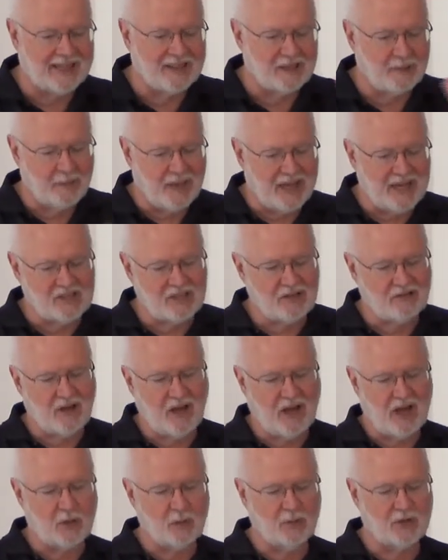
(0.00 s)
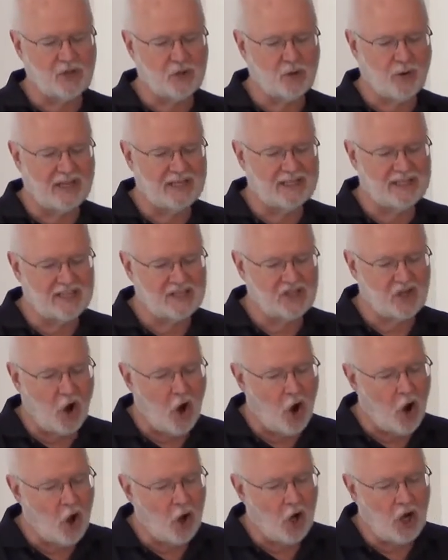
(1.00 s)
and the peace of God, which transcends
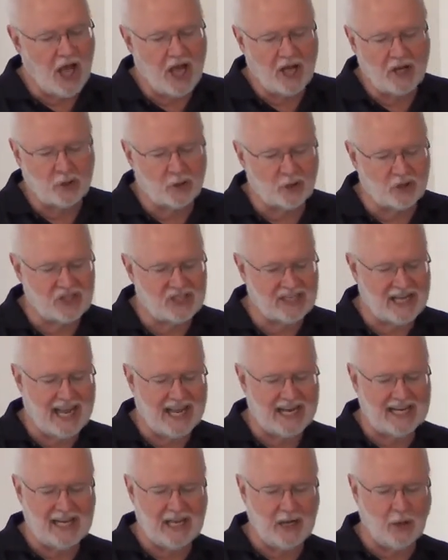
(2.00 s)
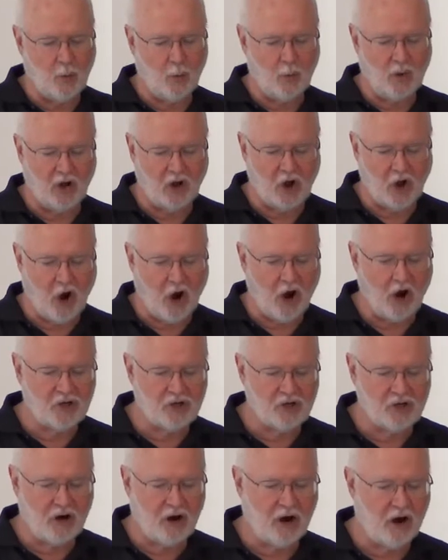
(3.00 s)
all understanding, will
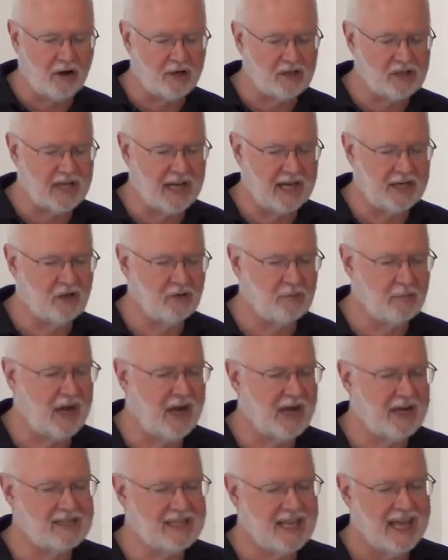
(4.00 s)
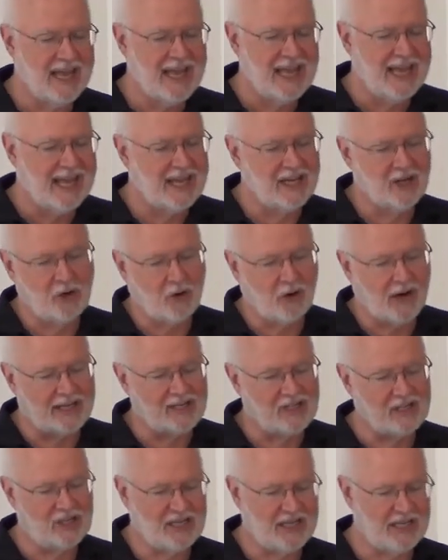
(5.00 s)
guard your hearts and your minds in
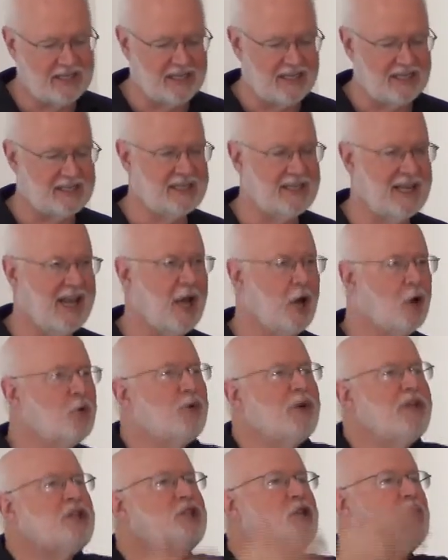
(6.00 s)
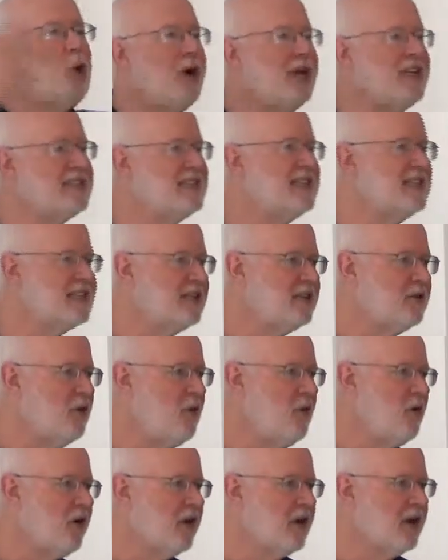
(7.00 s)
Christ Jesus. Rejoice in the
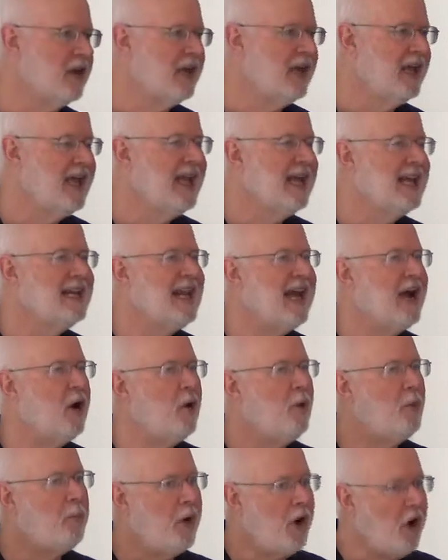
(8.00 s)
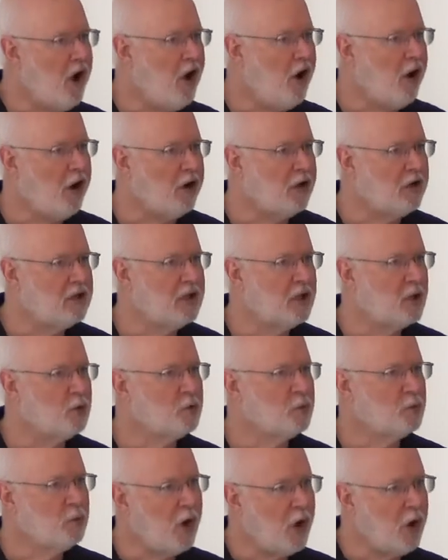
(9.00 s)
Lord. Now, Paul
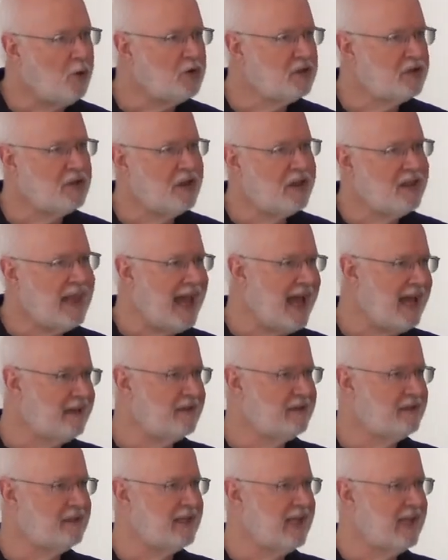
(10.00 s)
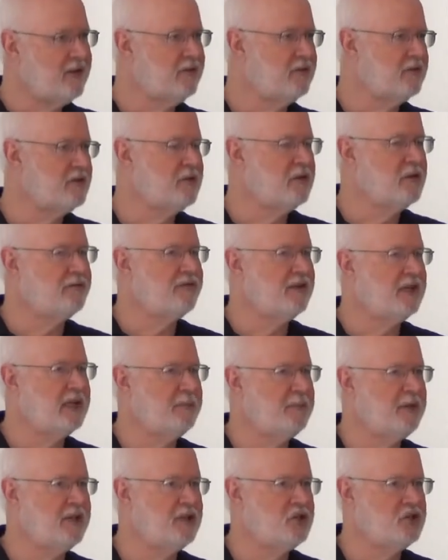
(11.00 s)
wrote that letter to the
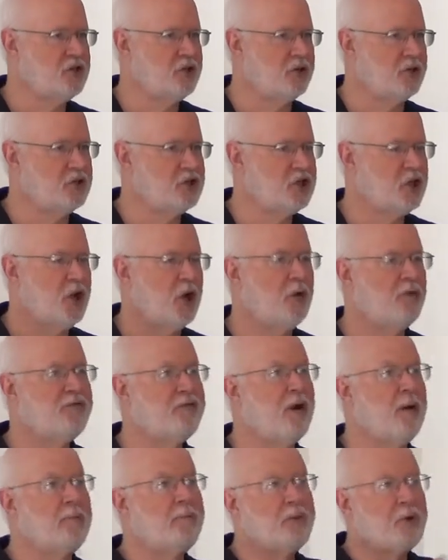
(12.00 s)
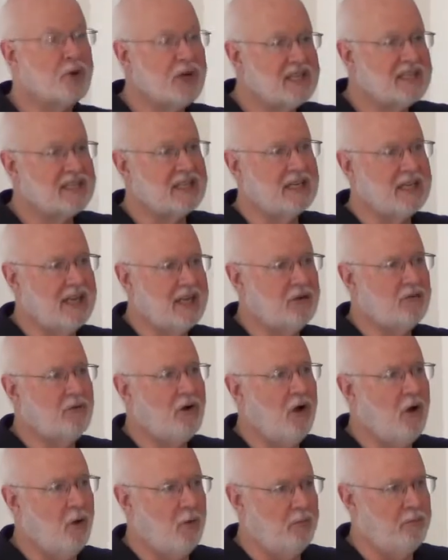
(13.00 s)
Philippian church from prison in
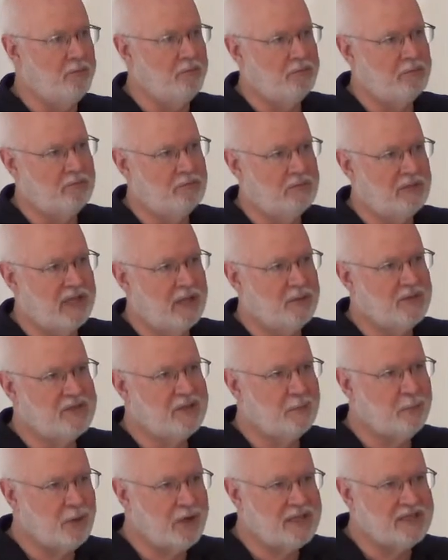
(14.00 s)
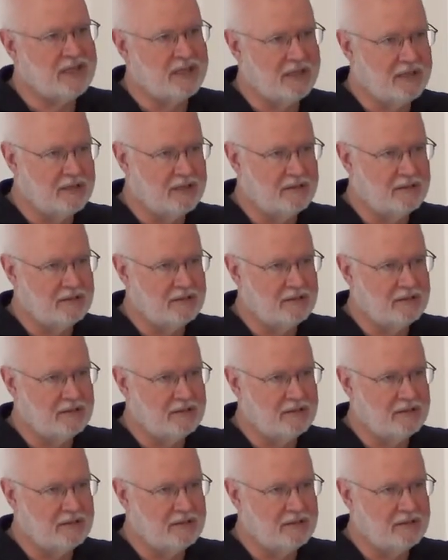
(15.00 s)
Rome. He was in prison.